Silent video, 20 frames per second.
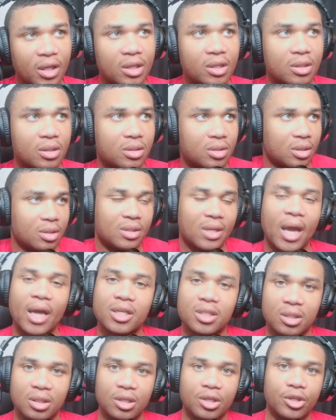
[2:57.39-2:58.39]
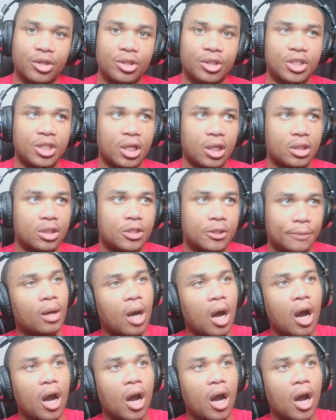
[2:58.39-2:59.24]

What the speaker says: is actually a good change.